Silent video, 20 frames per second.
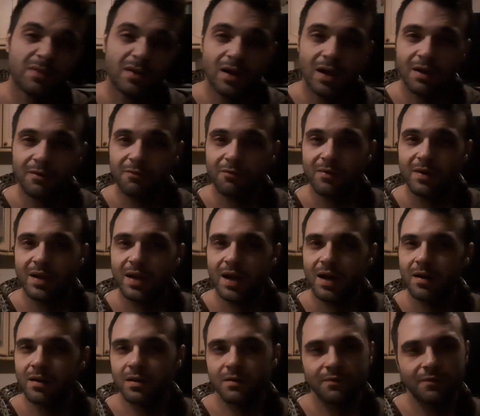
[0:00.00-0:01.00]
like three
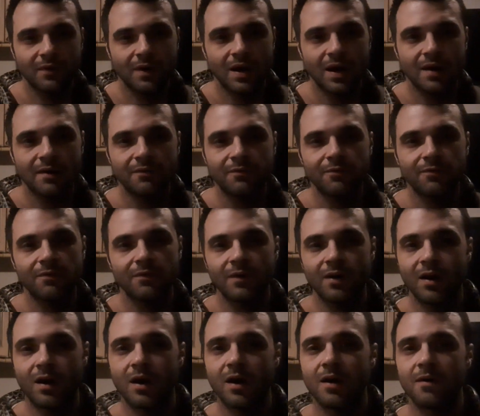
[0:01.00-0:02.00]
out of the five.
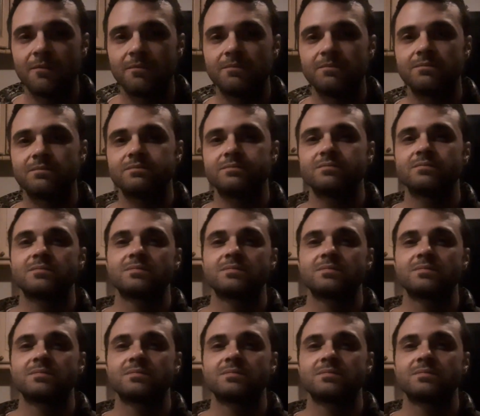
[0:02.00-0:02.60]
Um,